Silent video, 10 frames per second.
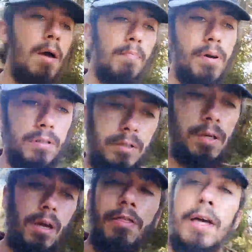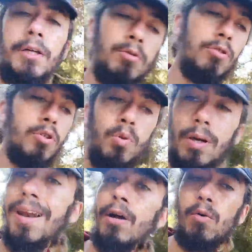But thank you to
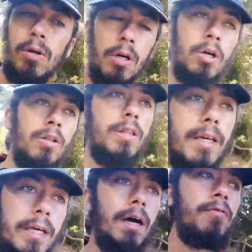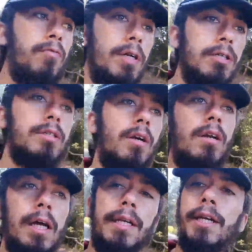Leo, the French
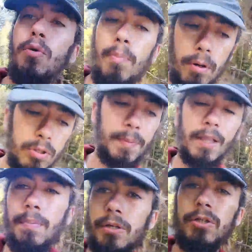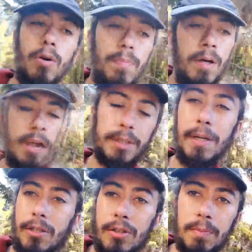lady who approached me at the bus stop. She mentioned to